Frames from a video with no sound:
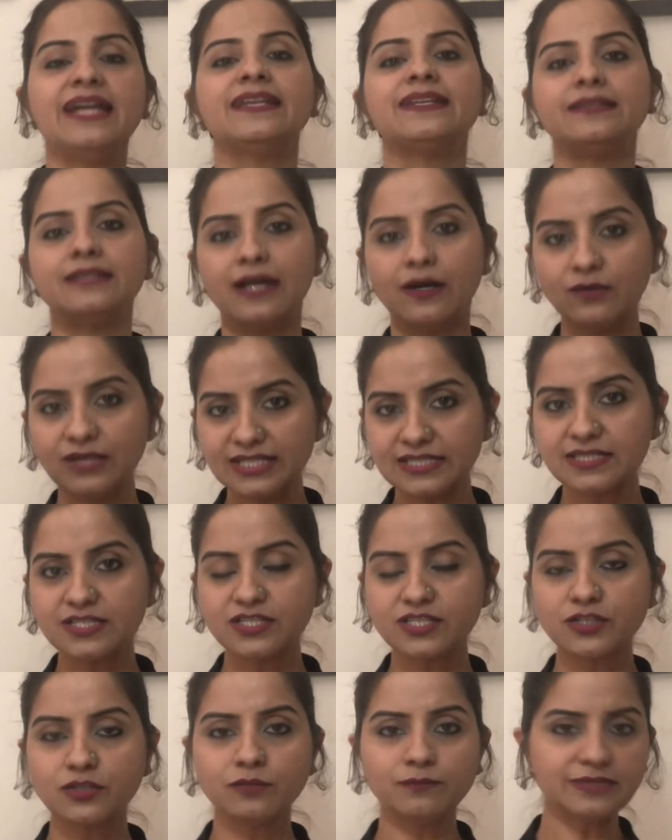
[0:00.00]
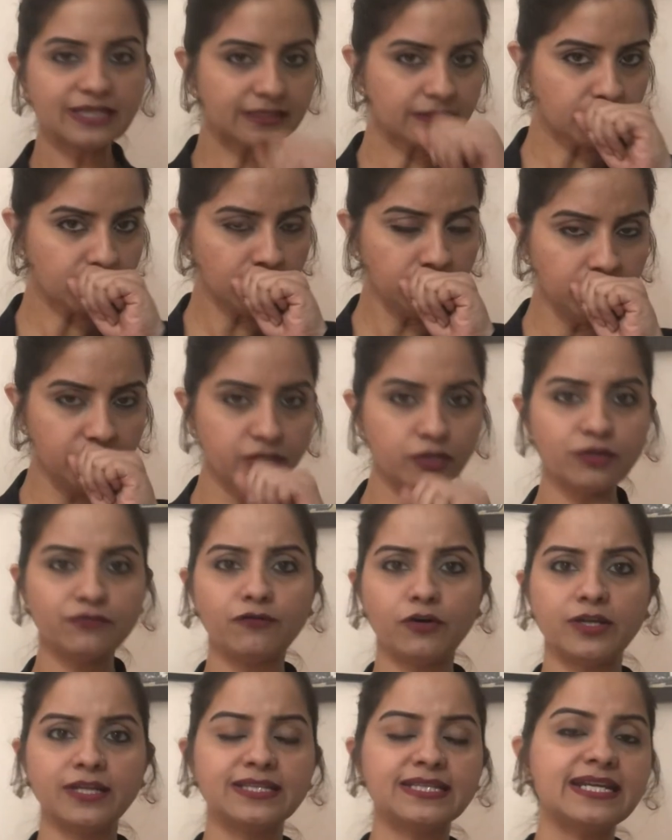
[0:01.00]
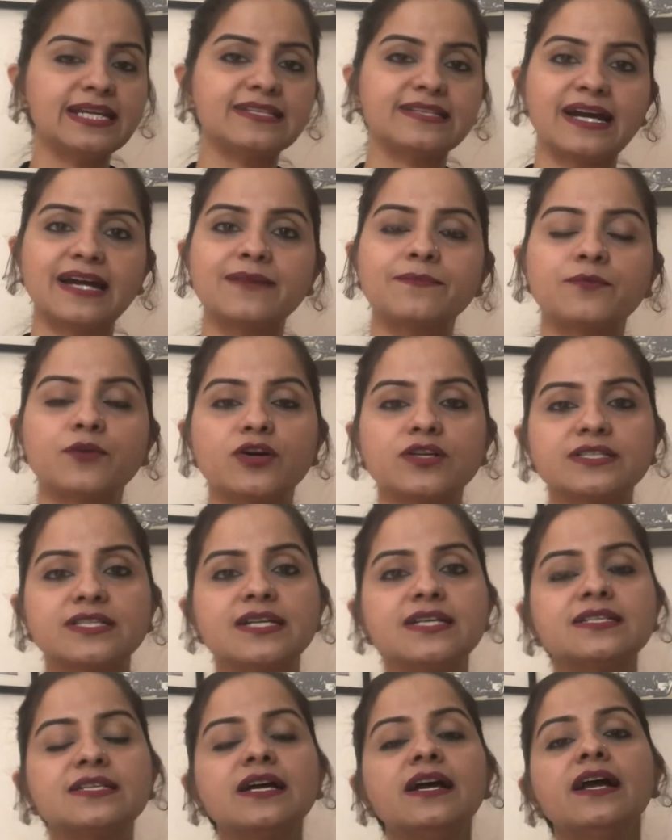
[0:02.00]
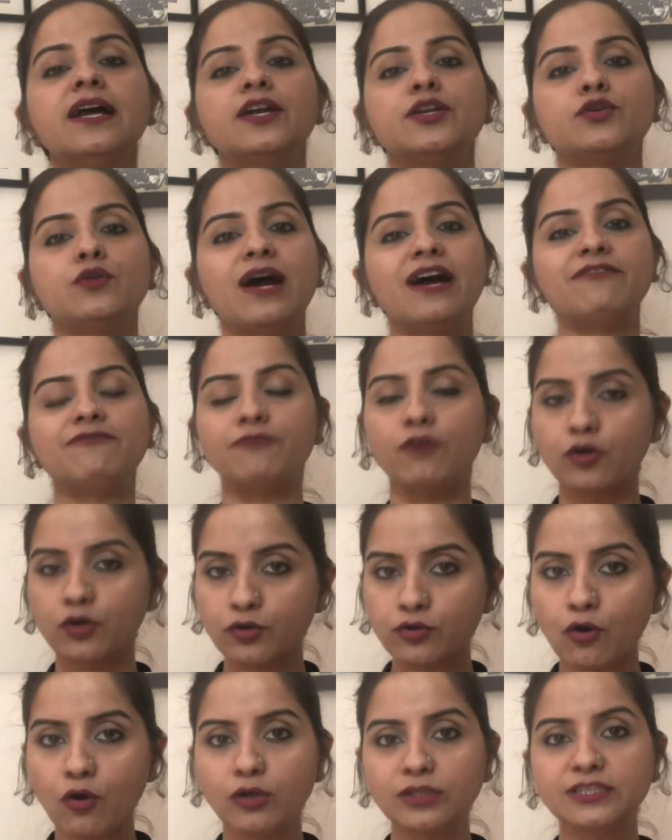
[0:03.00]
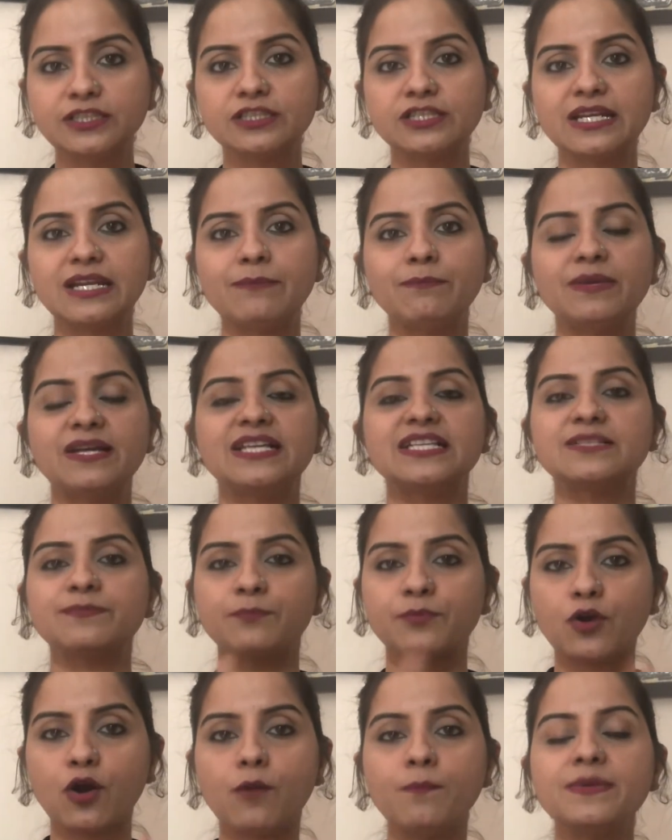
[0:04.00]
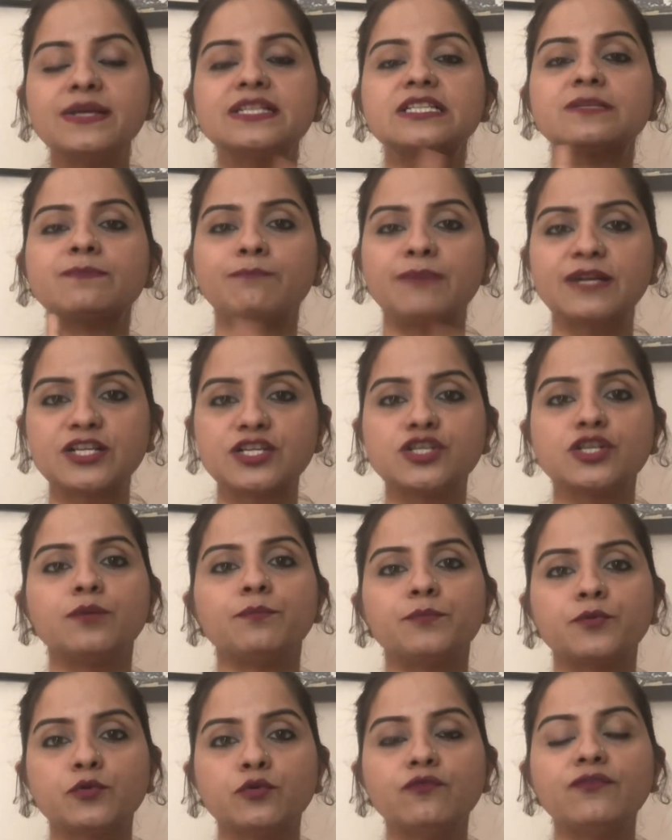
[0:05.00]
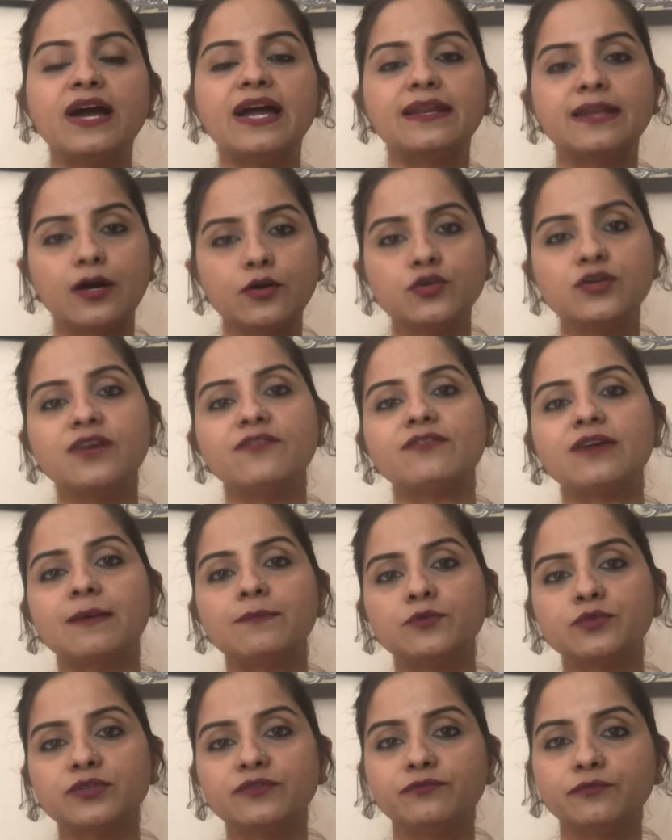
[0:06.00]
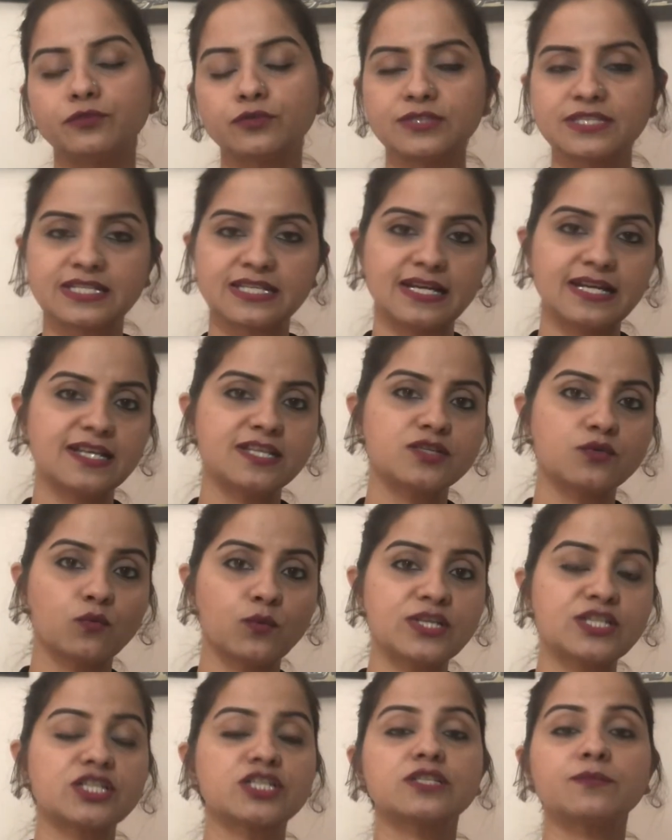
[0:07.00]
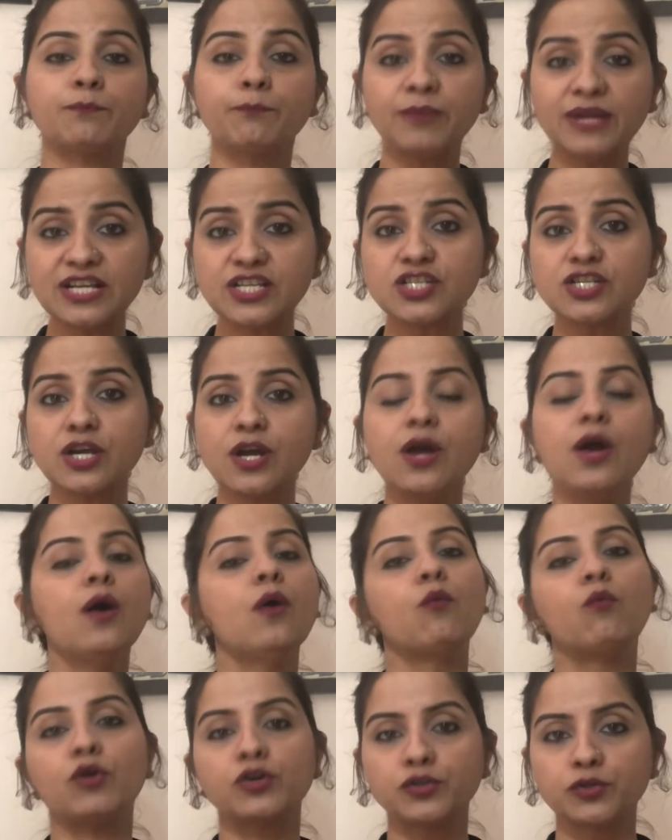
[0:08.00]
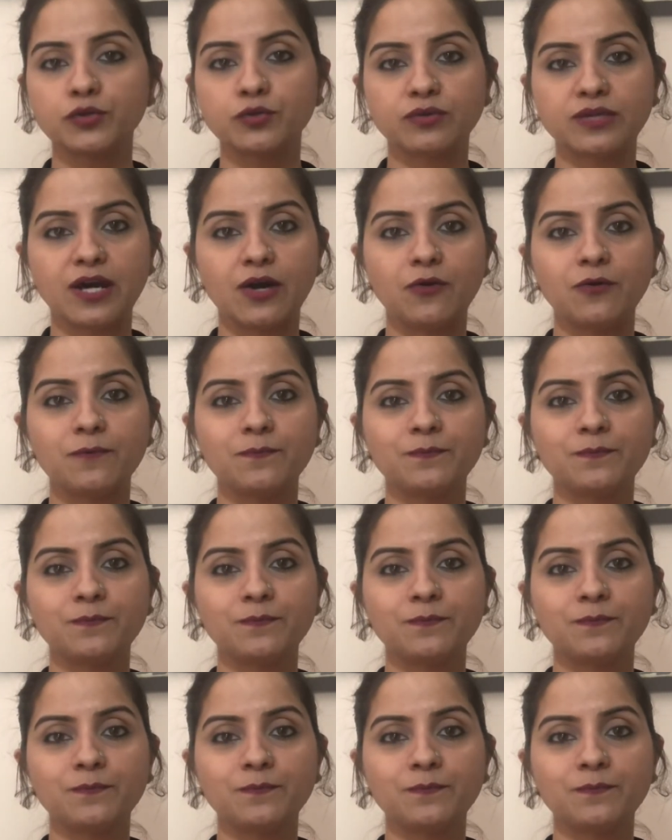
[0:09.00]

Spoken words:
Now let's assume that you're following the entire process. You have followed all the 3 Ps, promise, picture, proof, and now you have come to the 4th stage, which is pitch. What to do now?